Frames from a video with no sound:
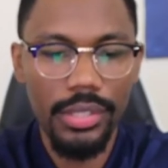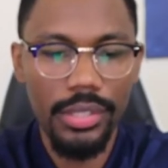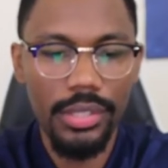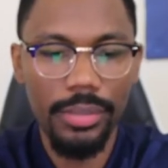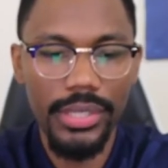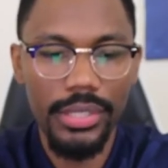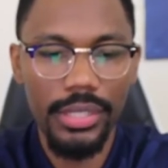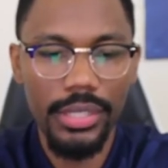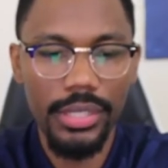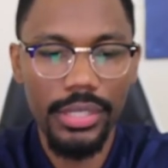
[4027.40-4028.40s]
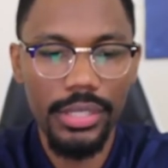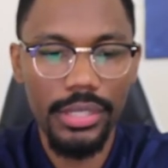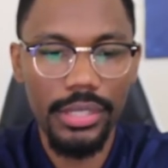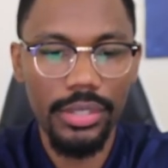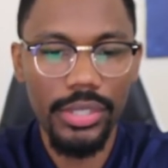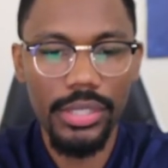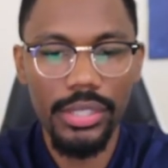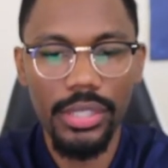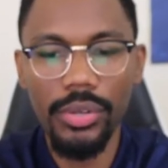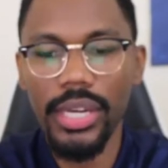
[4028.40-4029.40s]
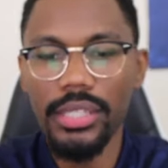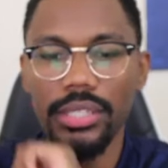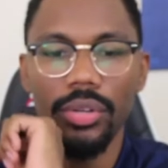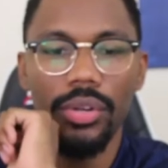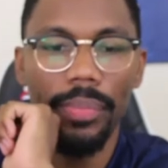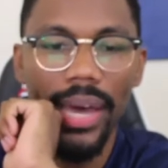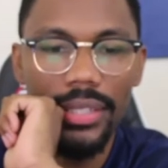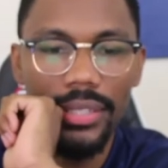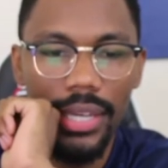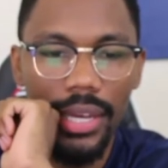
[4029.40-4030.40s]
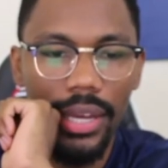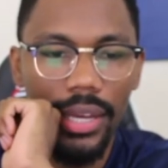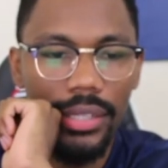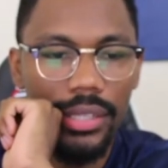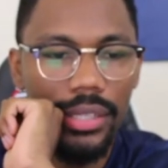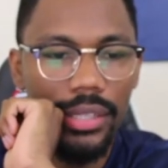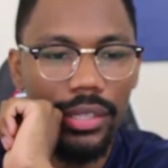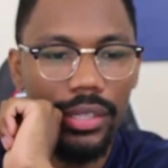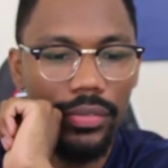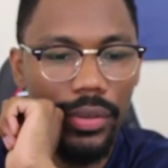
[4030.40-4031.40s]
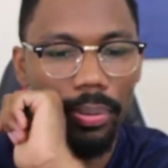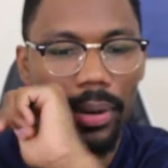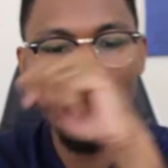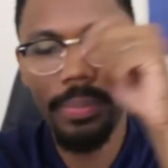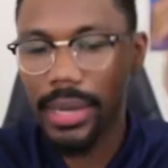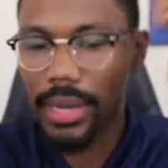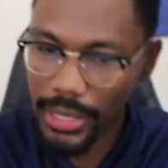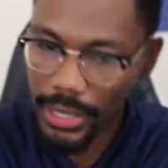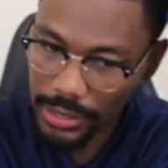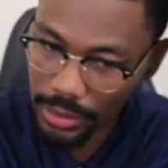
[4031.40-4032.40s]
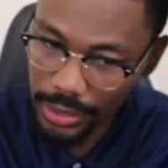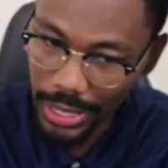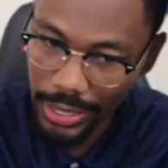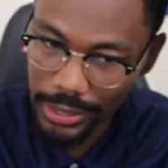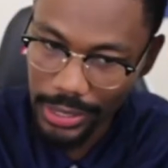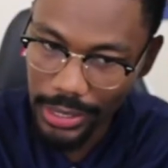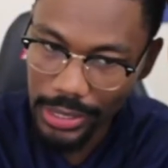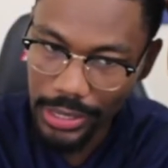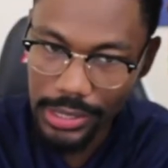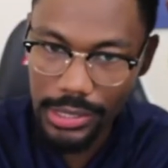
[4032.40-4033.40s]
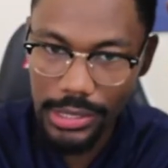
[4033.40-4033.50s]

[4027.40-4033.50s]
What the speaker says: me see, is it on here? Okay, so the backside of the private podcast looks like this.